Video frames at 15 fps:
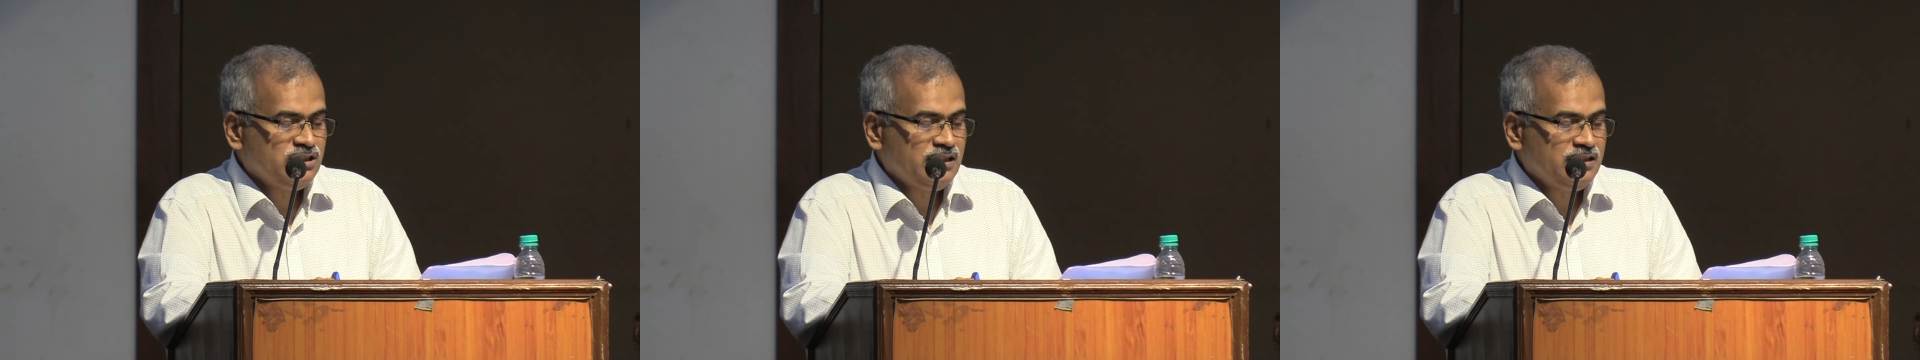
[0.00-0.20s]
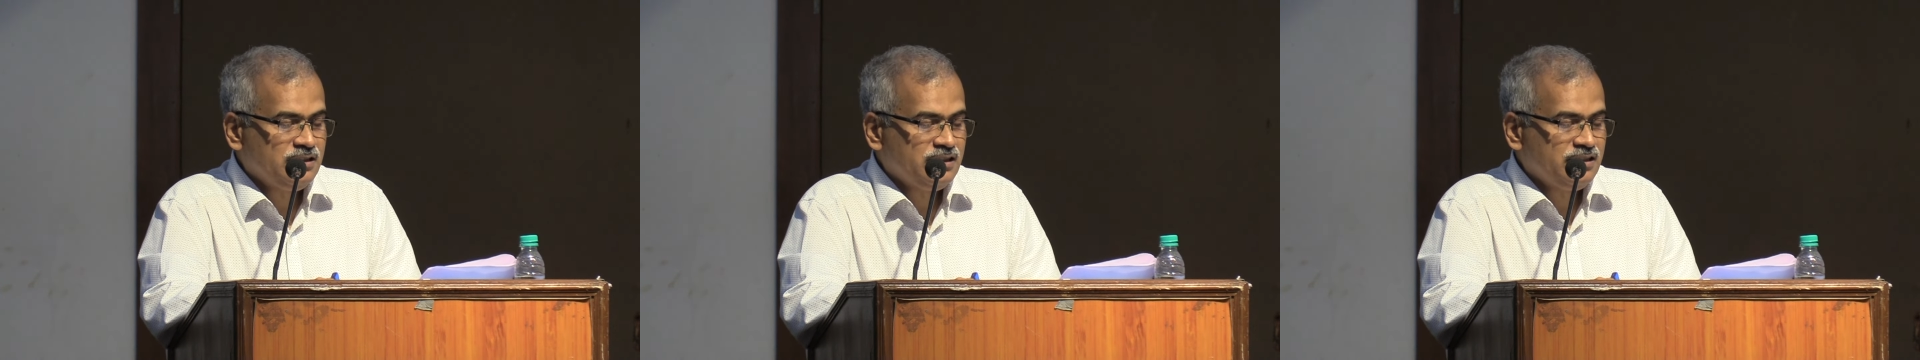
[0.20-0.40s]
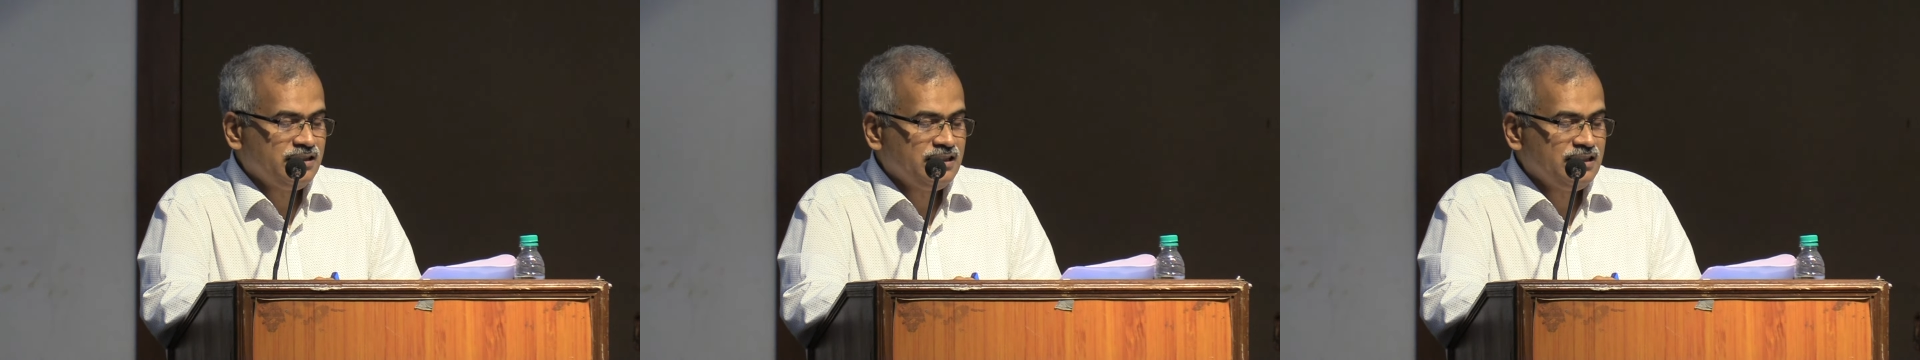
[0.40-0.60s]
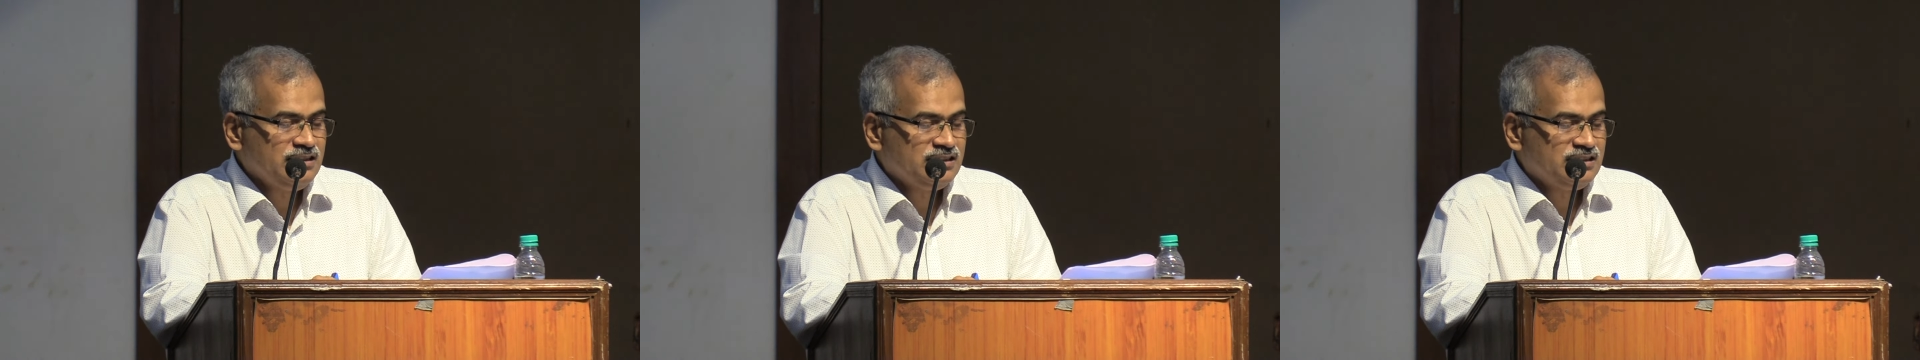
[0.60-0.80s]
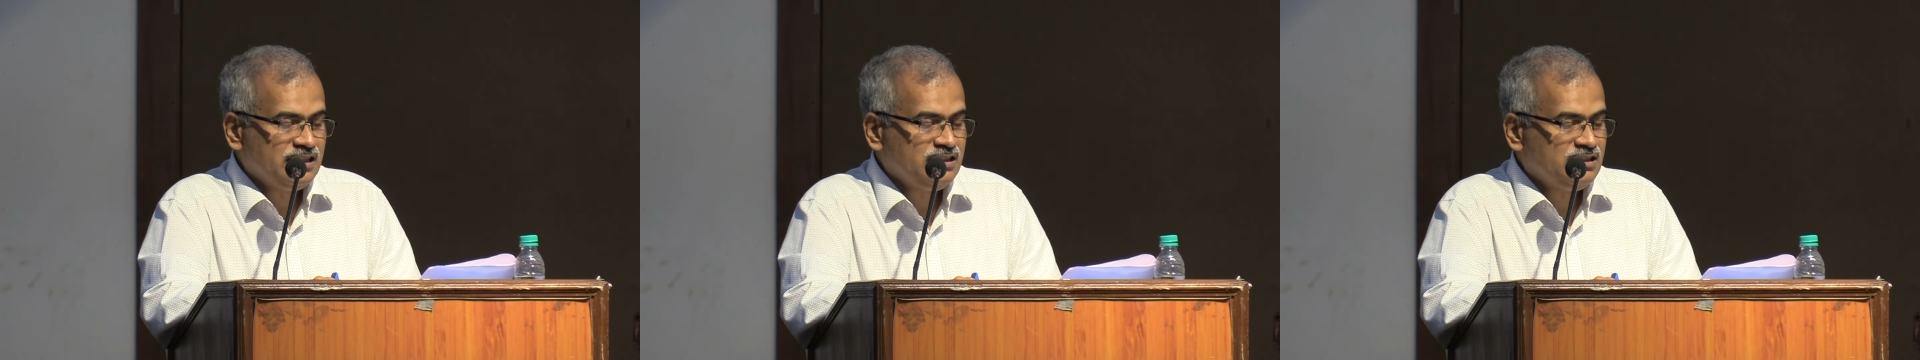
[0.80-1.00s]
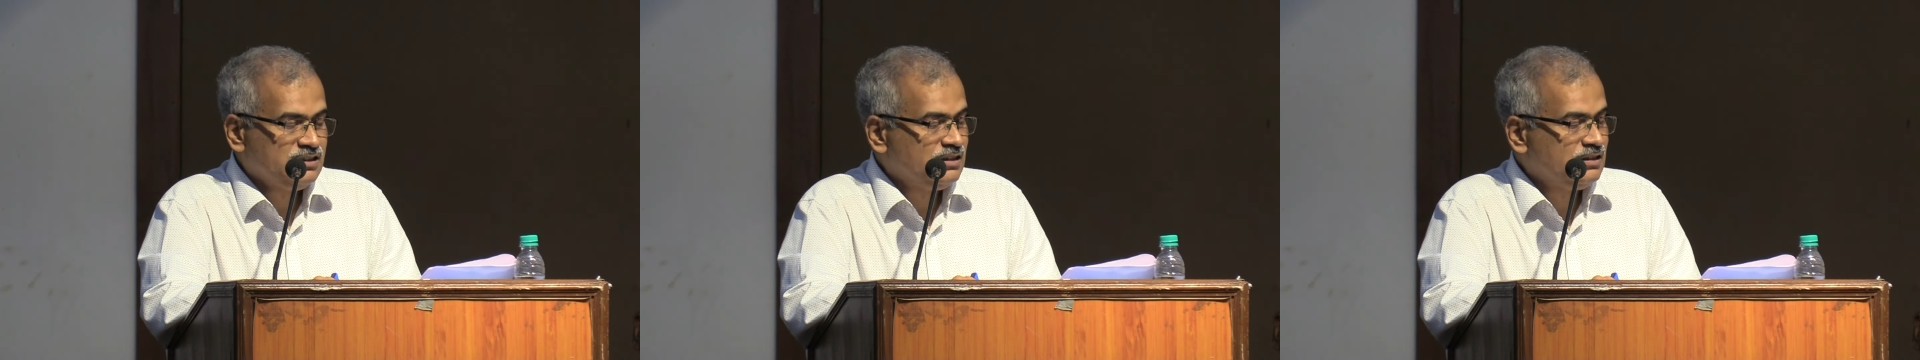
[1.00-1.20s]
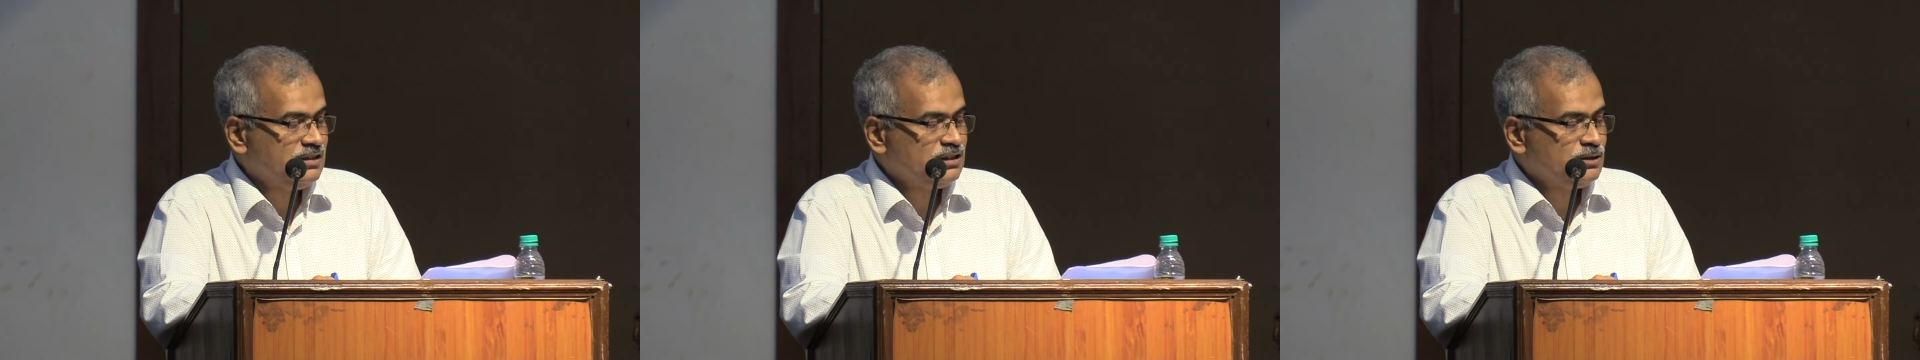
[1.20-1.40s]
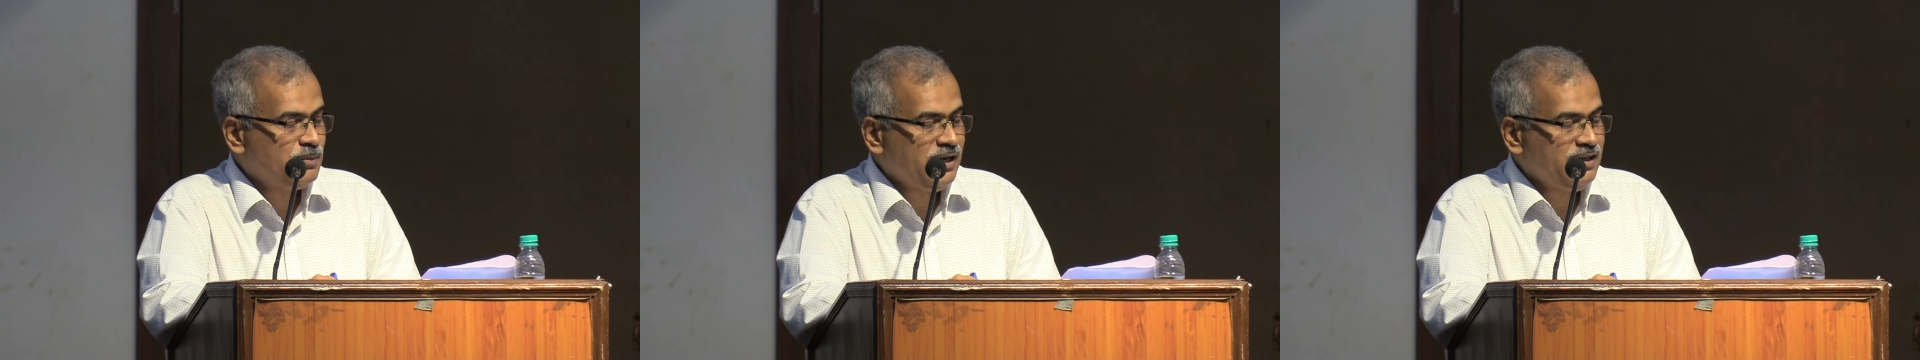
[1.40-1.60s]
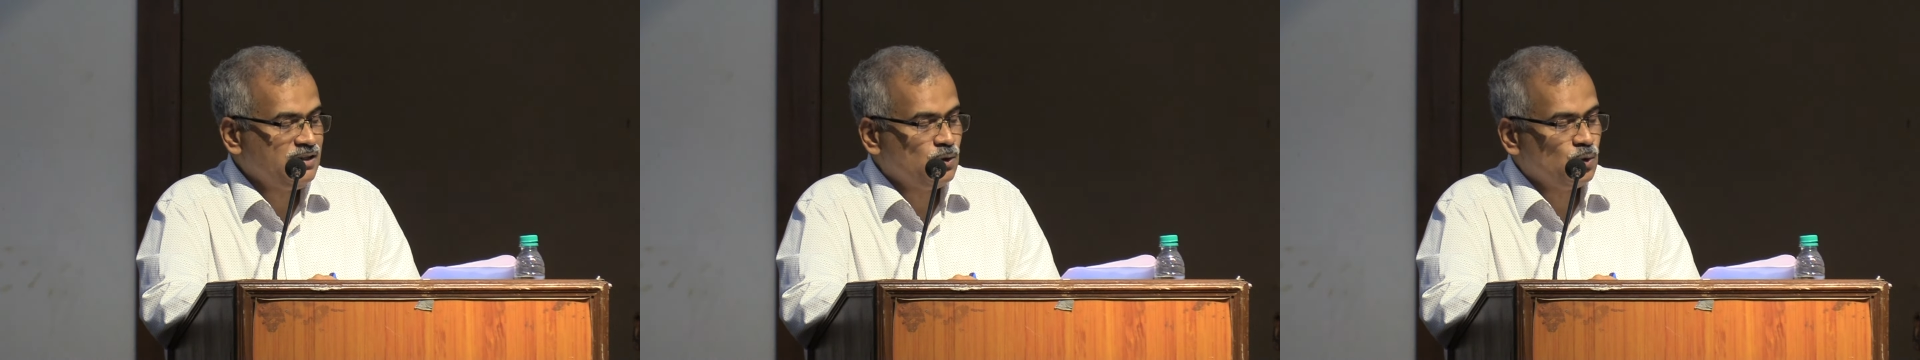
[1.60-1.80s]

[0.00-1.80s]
generating station despite